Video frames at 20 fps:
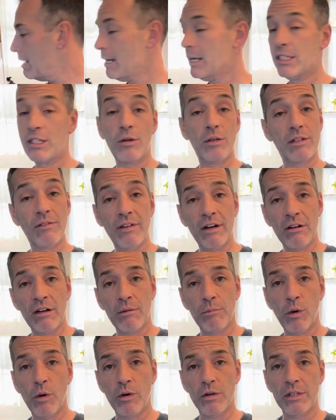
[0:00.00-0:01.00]
So it's a very
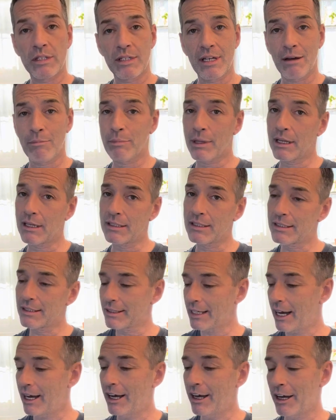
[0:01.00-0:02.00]
important step, plus
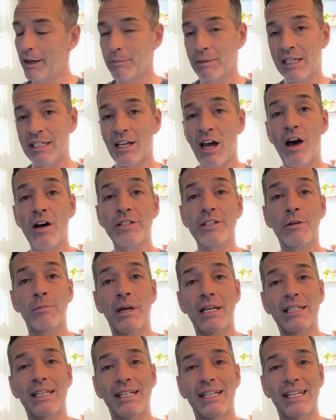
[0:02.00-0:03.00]
um, it also
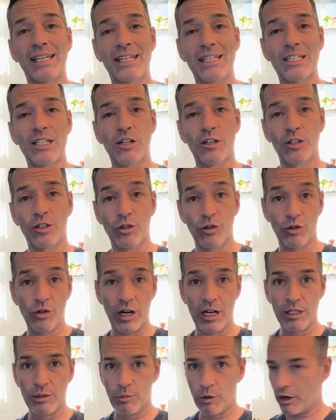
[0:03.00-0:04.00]
makes it easier to
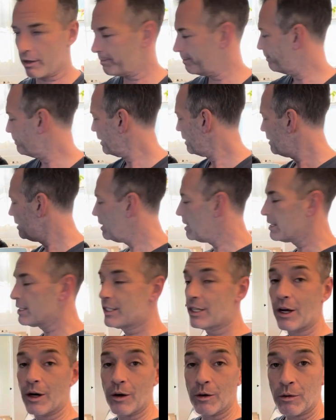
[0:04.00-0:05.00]
transport.
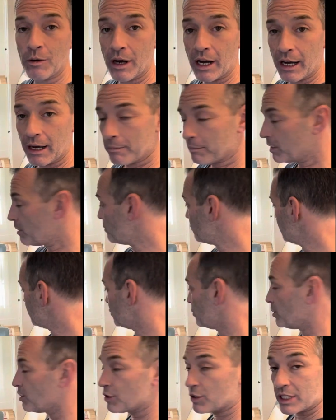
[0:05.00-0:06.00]
So I'm going
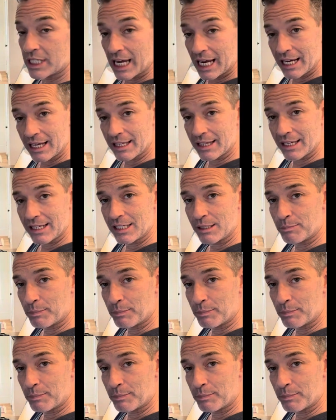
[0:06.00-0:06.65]
to take this